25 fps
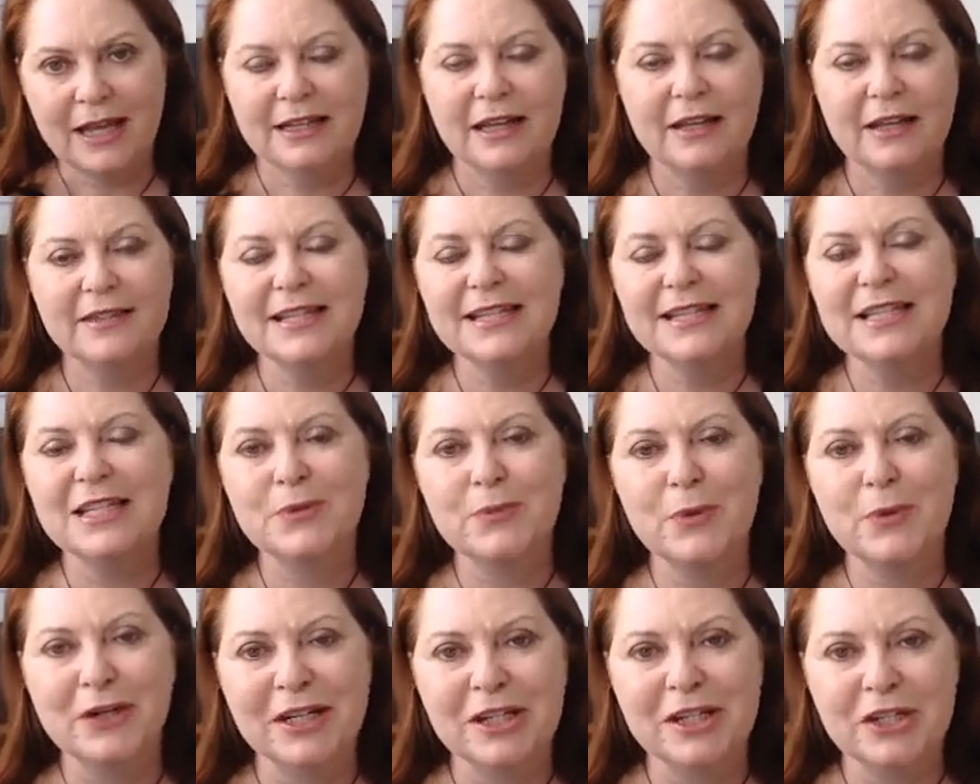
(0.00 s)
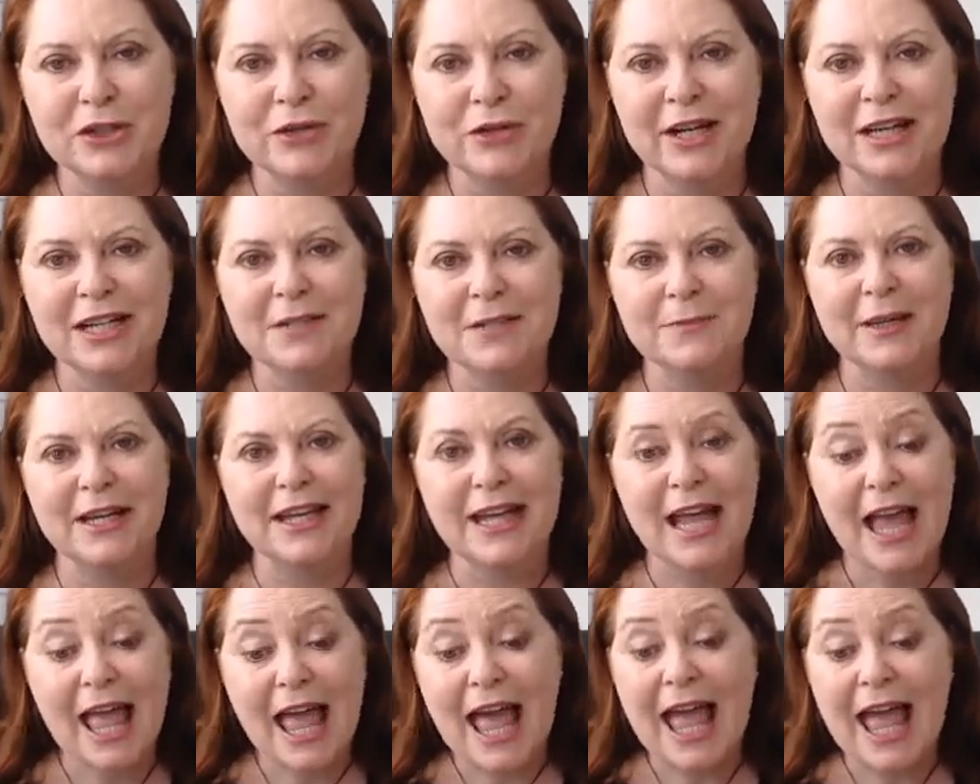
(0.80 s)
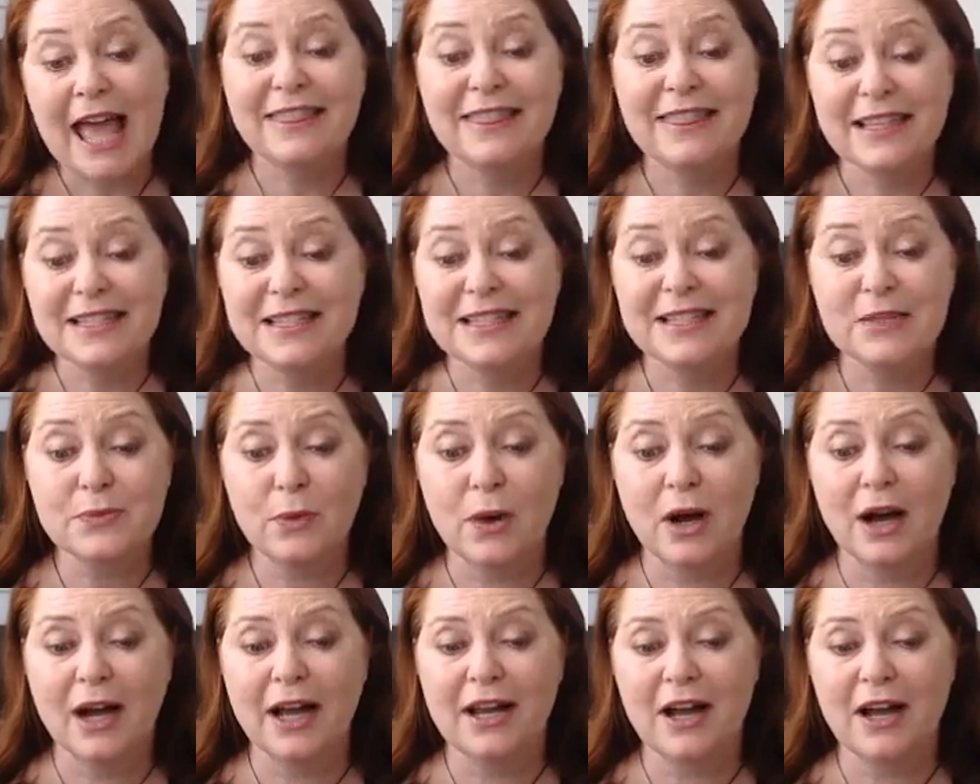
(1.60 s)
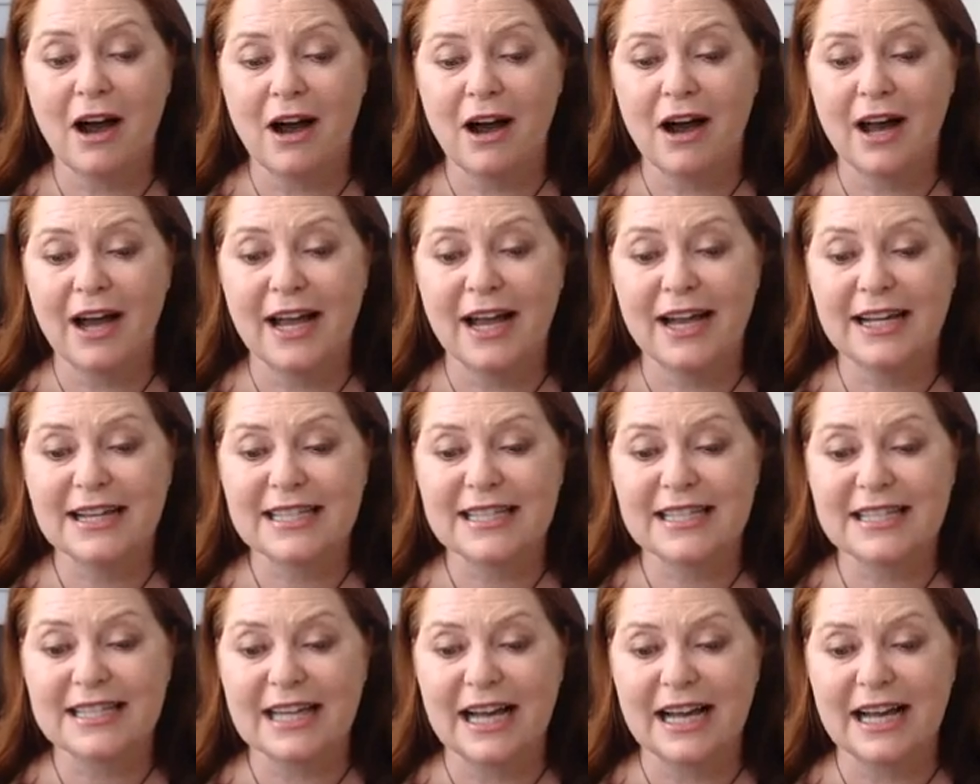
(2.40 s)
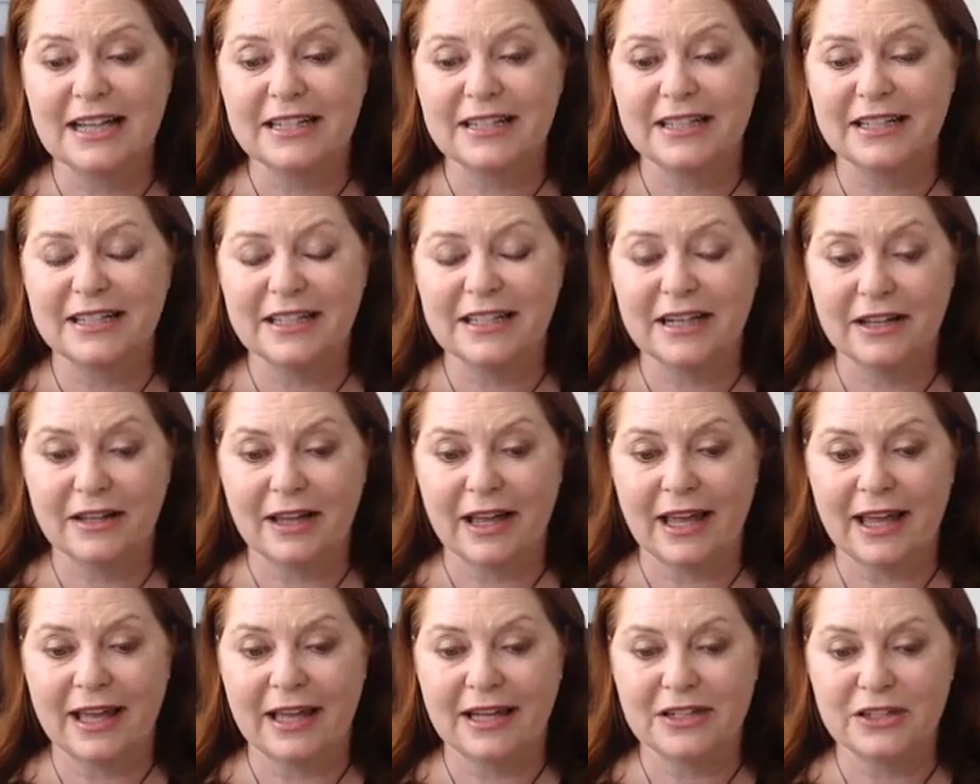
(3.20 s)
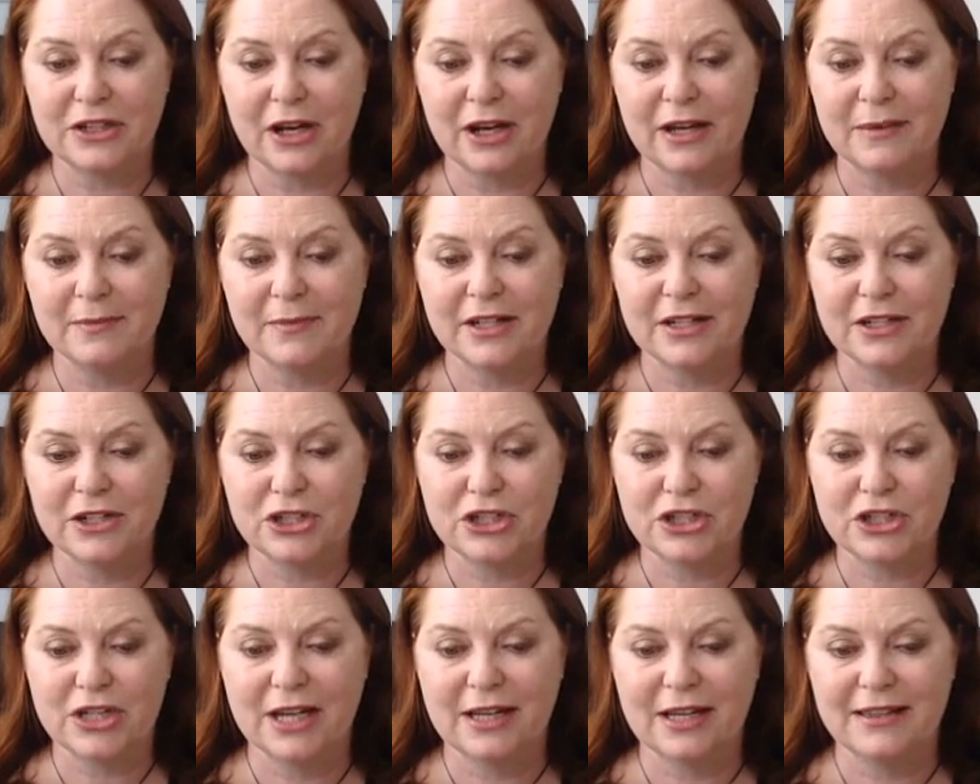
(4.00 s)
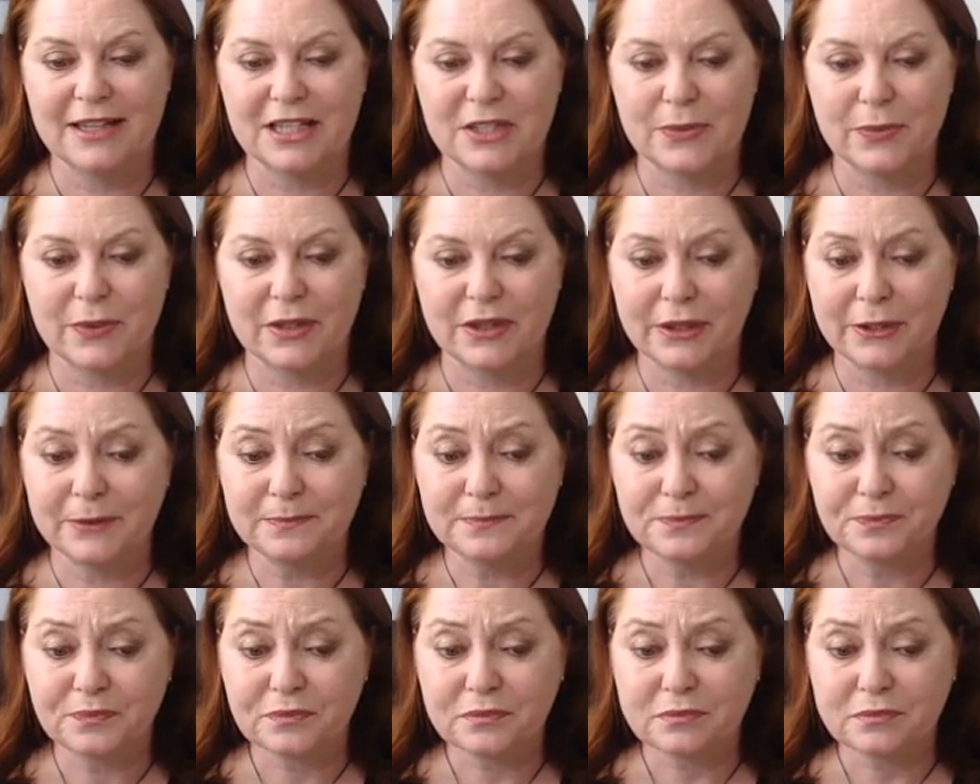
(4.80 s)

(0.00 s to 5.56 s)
Now, this is what intrigued me, and this is why I started, and I'm going to share this with you,